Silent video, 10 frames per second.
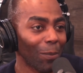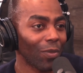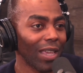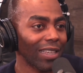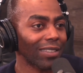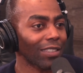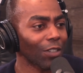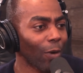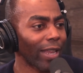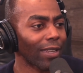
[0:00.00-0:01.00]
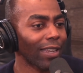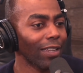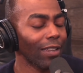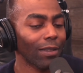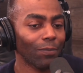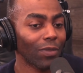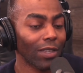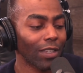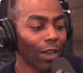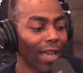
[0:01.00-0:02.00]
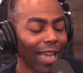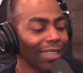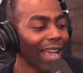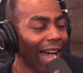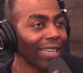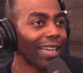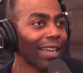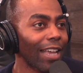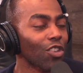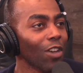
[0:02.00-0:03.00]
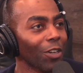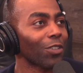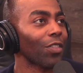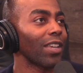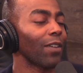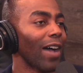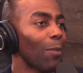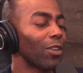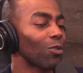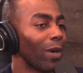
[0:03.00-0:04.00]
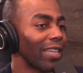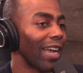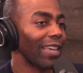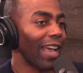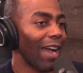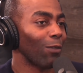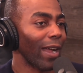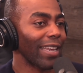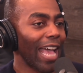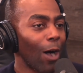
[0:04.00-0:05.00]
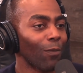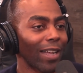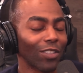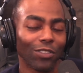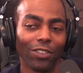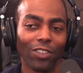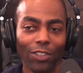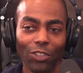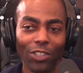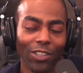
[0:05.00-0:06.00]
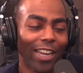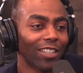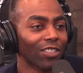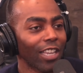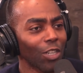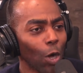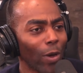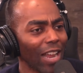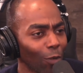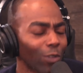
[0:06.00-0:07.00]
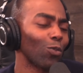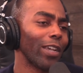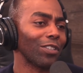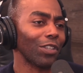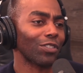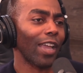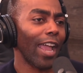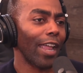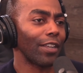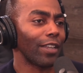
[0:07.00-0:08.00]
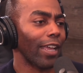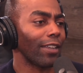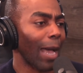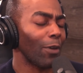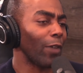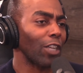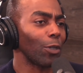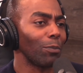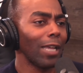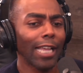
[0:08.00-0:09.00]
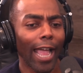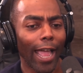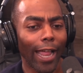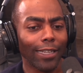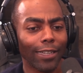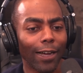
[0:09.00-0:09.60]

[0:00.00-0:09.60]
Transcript: things, you know. And, you know, I shudder to think of how much money I could have right now if I just decided to say, you know what, everyone's racist and I'm a victim. And